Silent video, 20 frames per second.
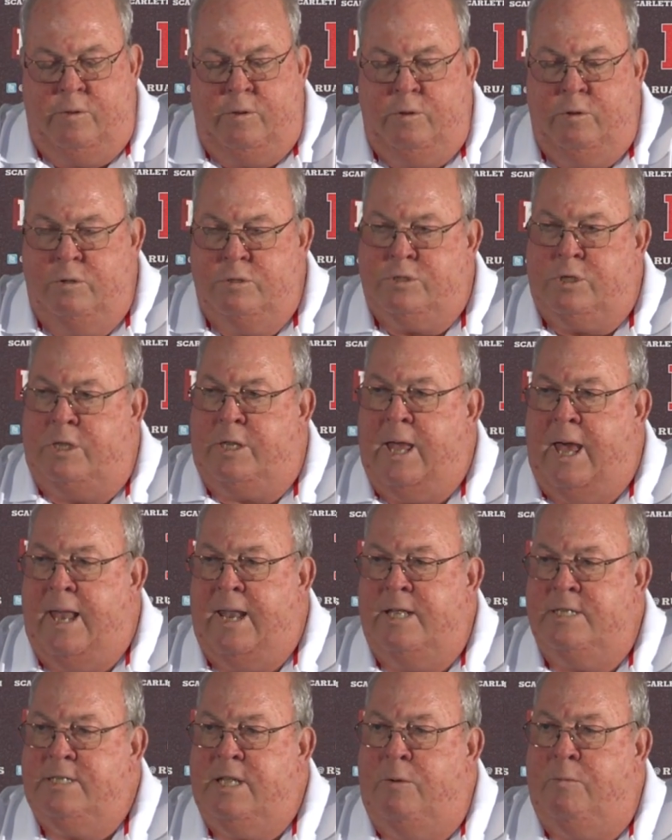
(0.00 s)
use the
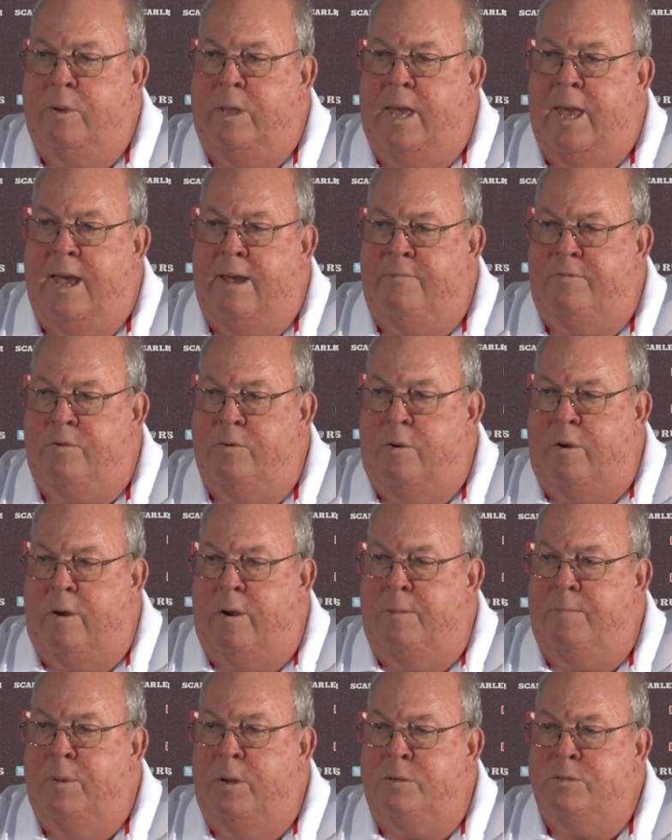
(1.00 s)
talents that we have to
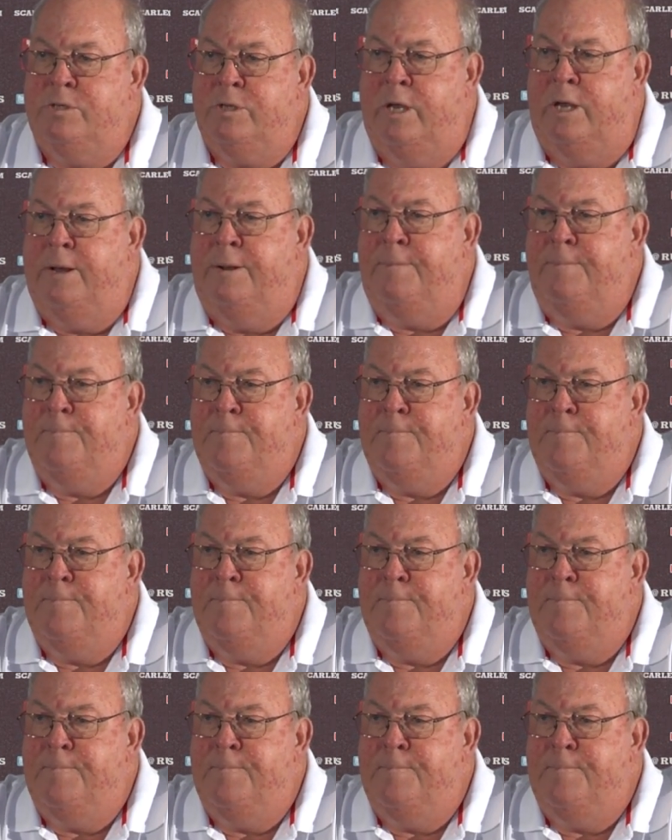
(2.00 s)
our utmost, yeah.